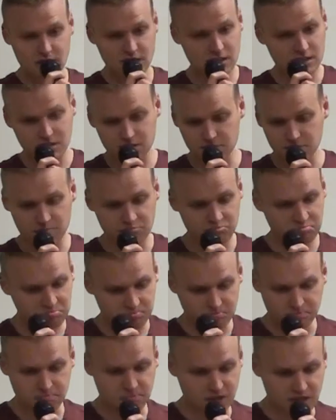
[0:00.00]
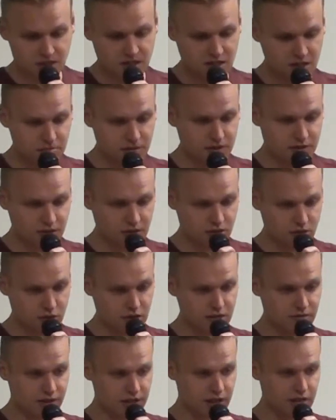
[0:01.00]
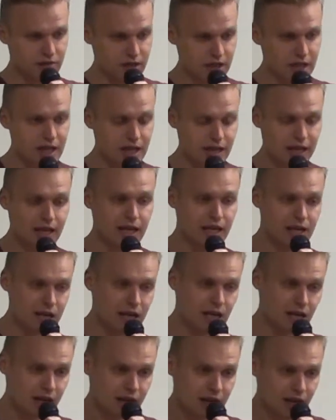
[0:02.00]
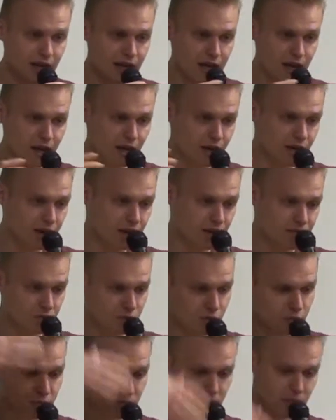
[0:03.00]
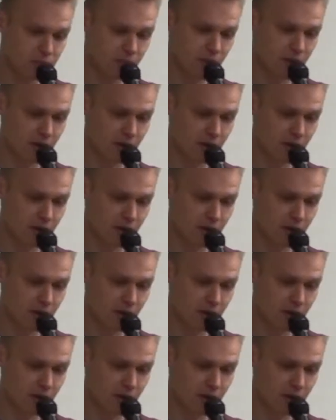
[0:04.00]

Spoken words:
is pretty simple, intuitively even. Like, if you